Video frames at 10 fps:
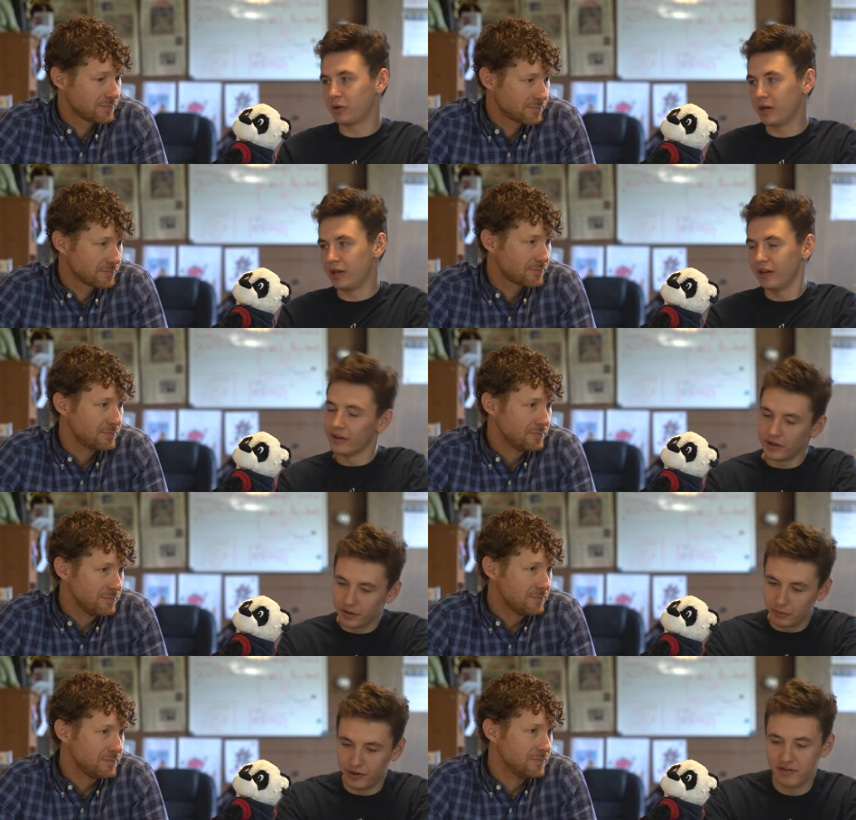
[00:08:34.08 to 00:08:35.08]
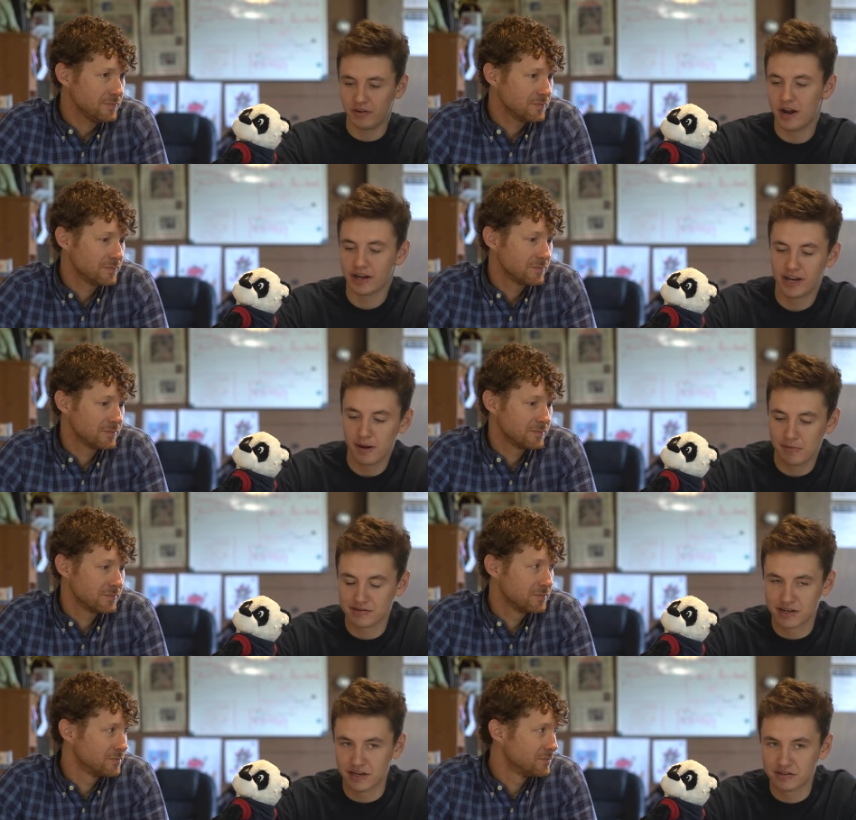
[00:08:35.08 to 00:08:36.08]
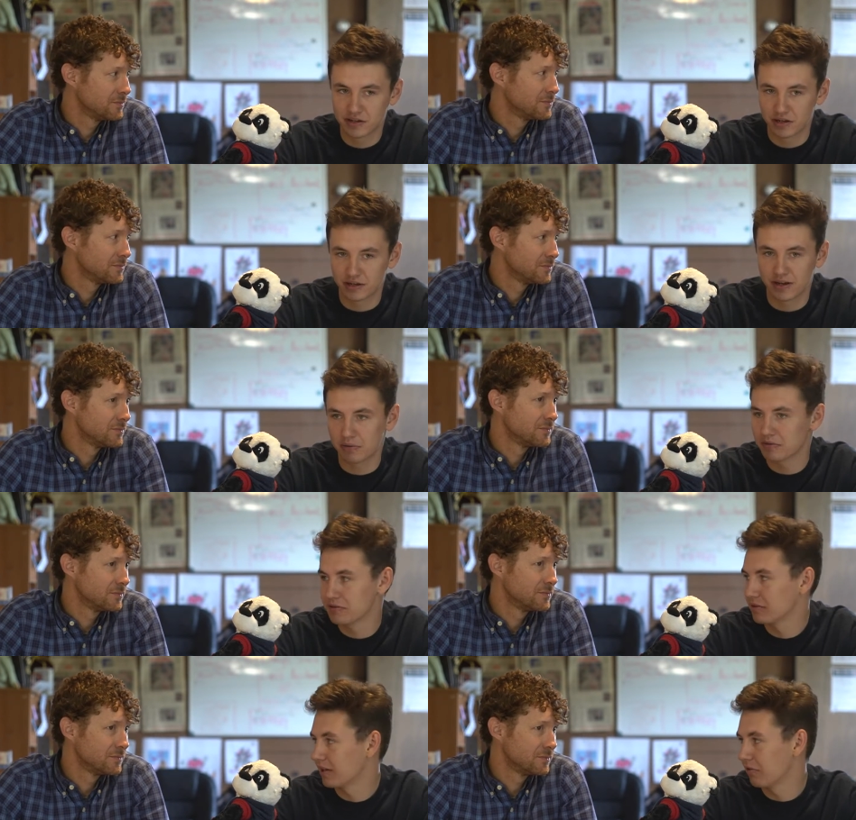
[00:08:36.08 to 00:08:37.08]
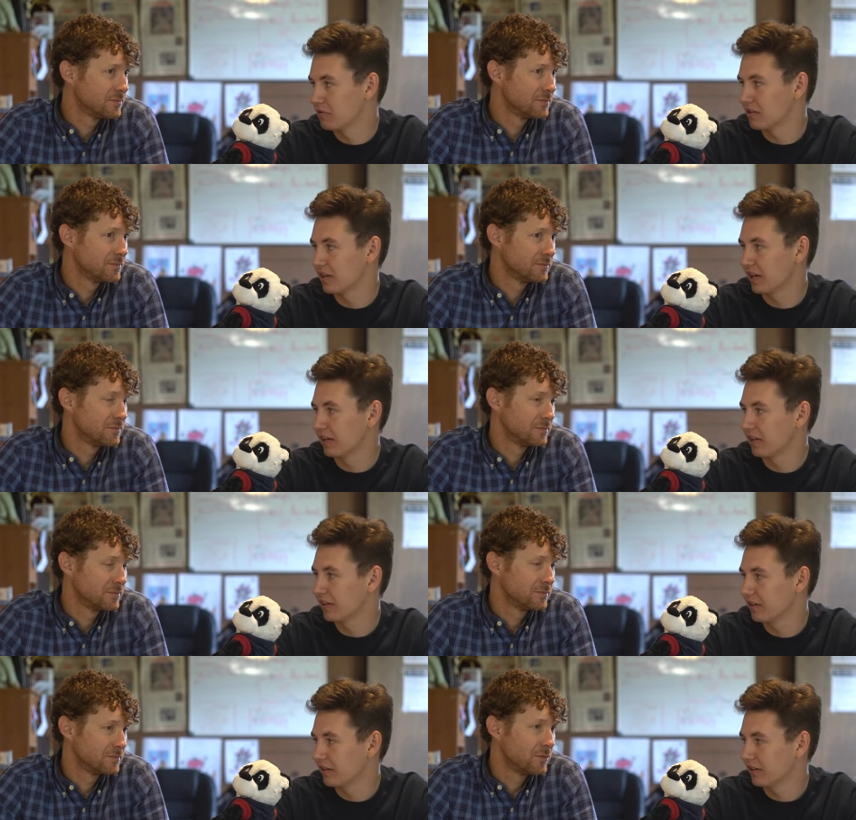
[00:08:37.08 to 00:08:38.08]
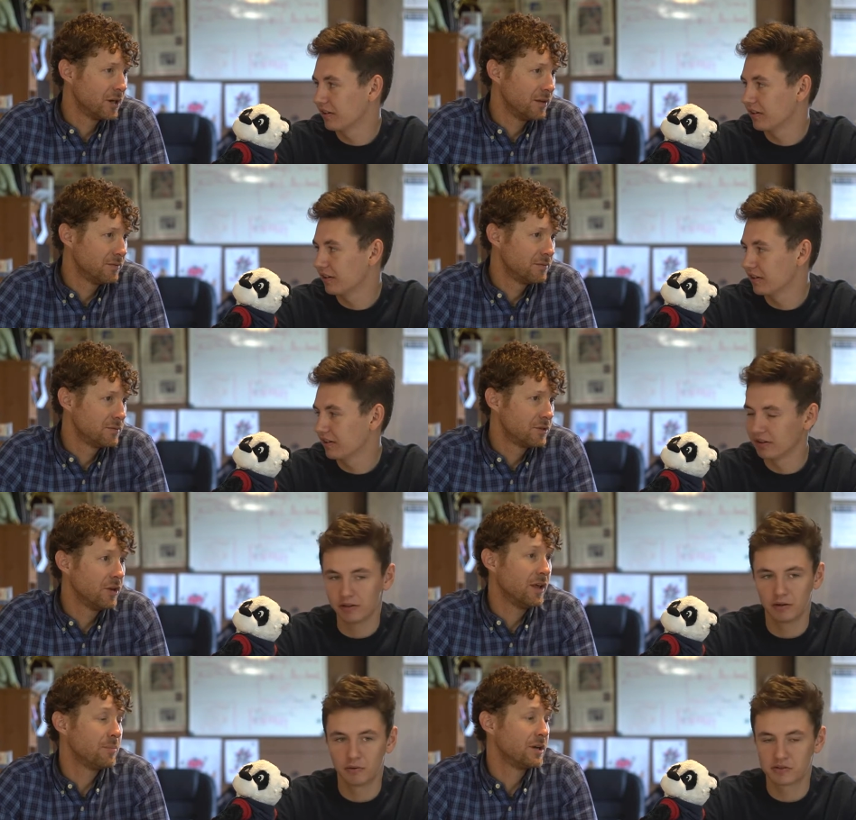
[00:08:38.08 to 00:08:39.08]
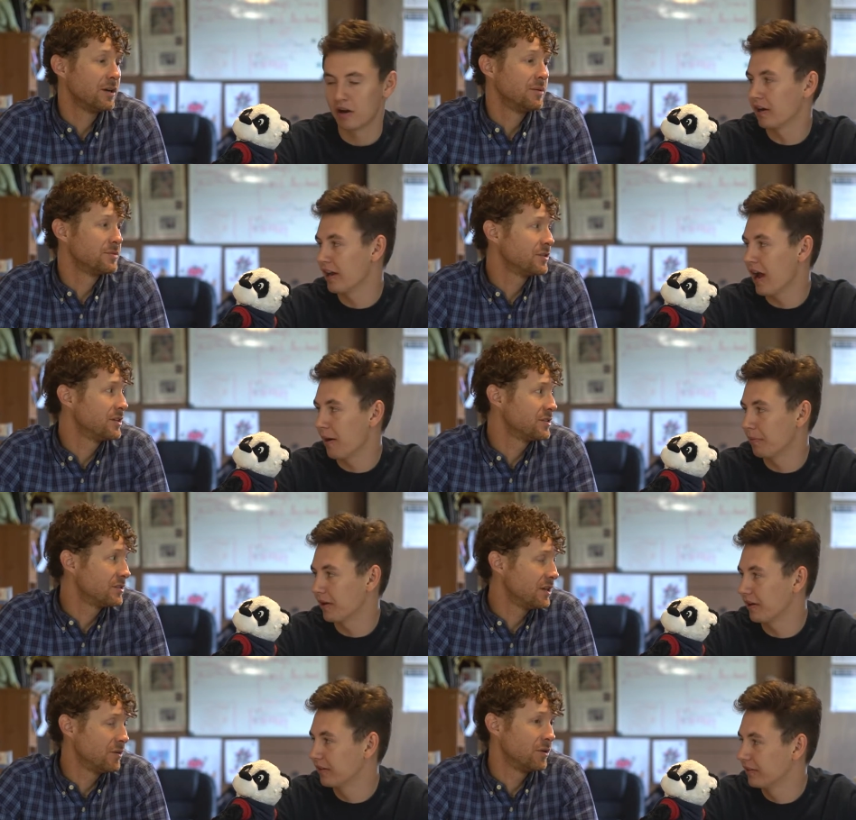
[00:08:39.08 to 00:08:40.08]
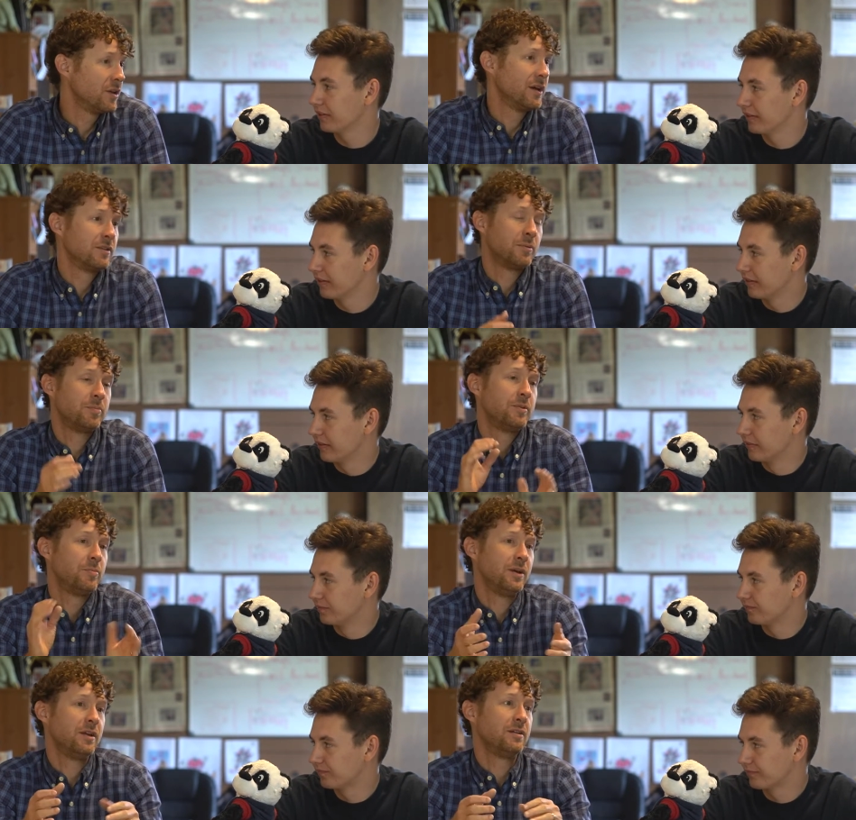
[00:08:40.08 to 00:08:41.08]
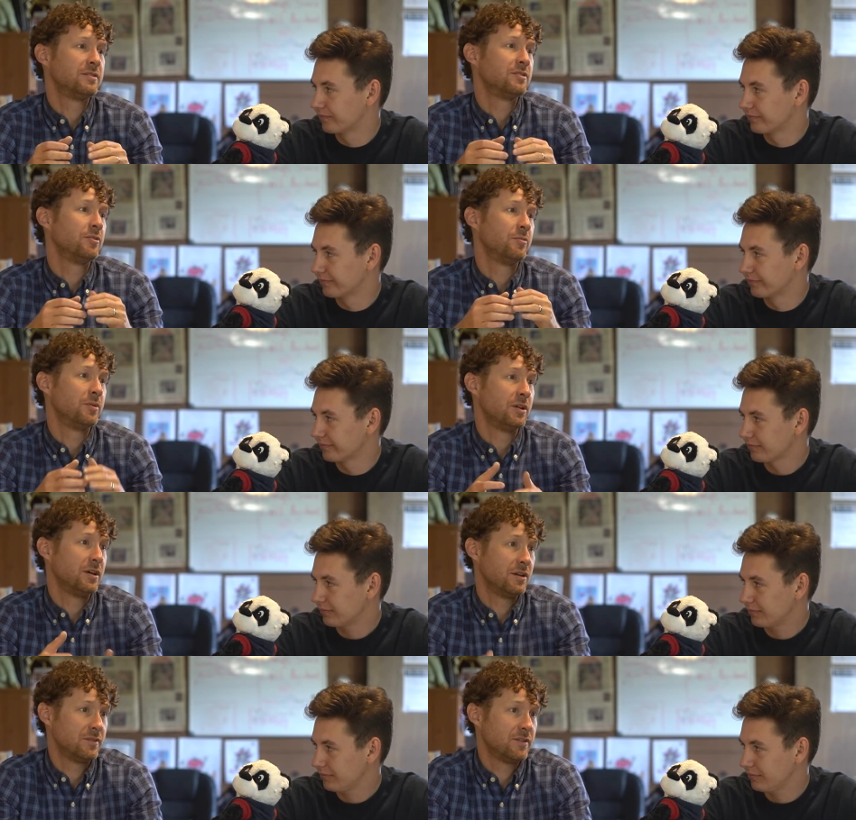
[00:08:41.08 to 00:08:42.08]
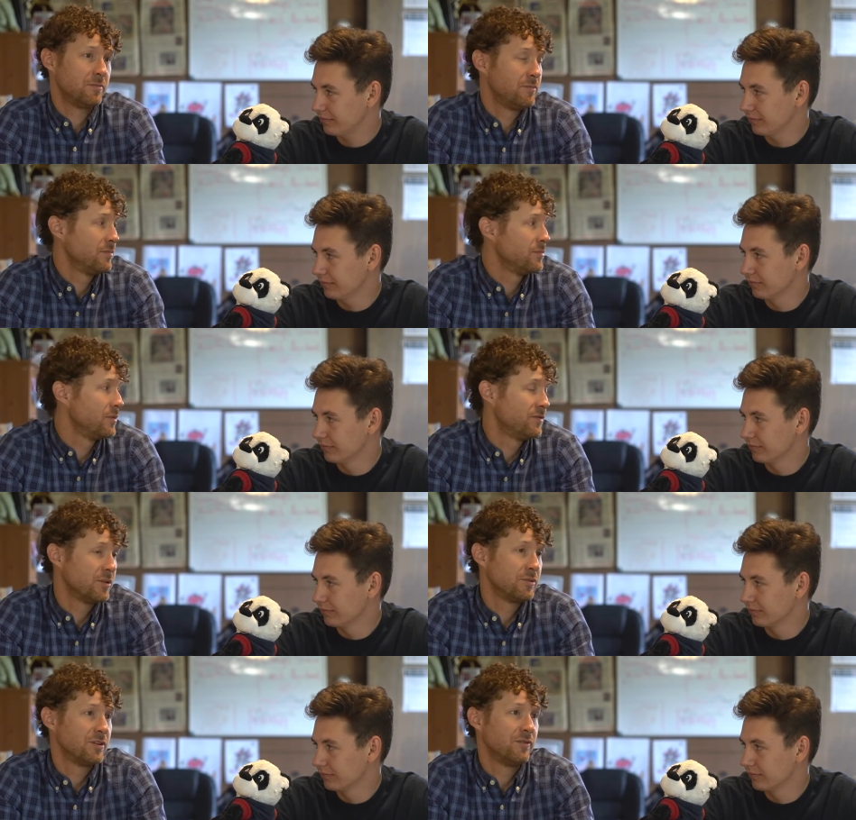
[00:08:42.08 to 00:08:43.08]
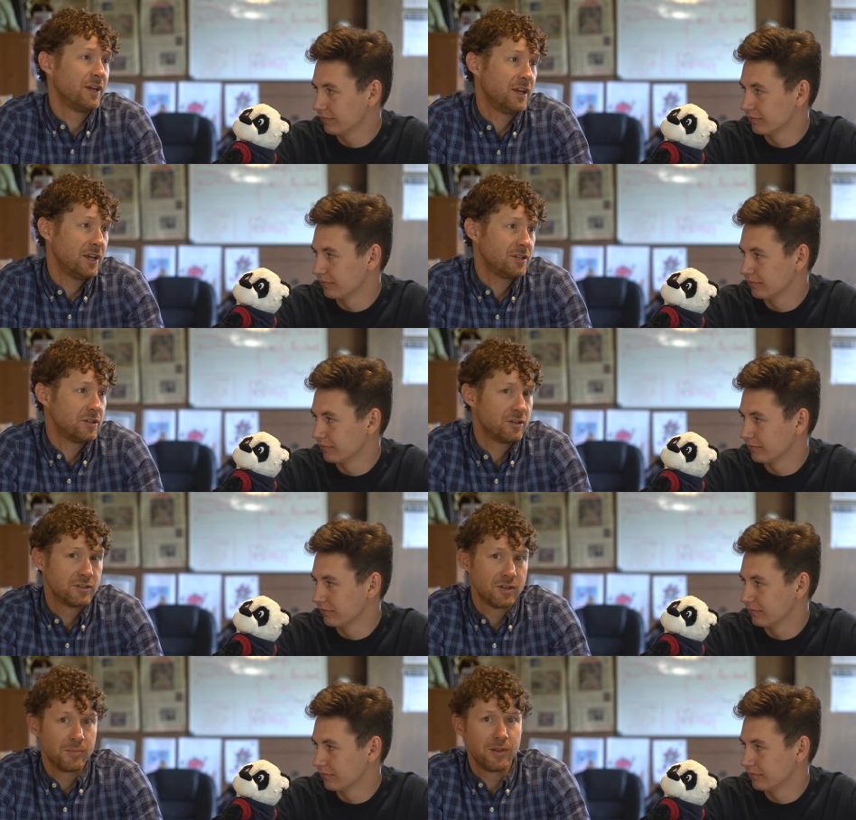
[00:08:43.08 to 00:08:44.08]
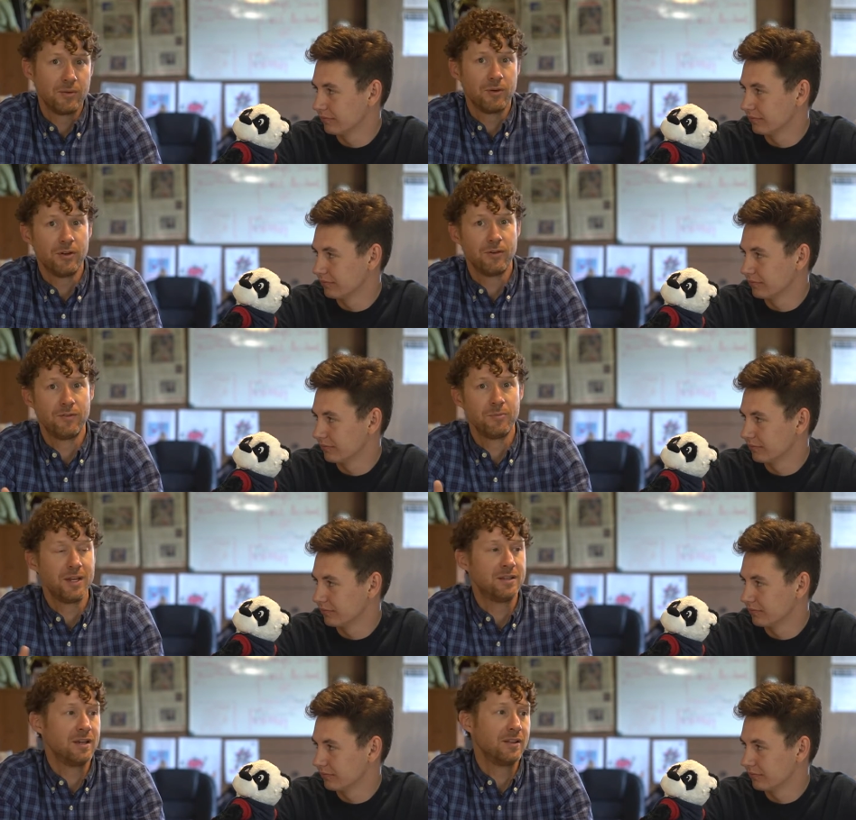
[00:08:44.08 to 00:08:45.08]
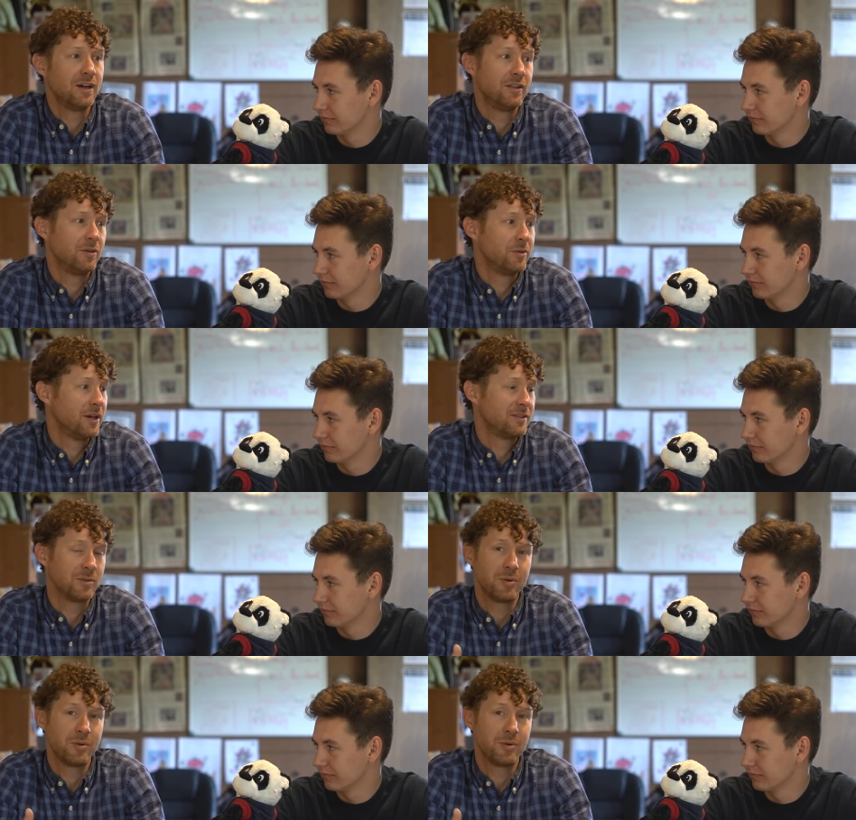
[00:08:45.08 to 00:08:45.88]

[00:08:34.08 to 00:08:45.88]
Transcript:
Speaker 1: pre, whenever I came as an intern, that was that was the thing that right. So that was becomes already that's happening. the thing
Speaker 2: where like the the pan someone would be like as the if someone's on vacation or something want to know if we made deadline they'll be like has the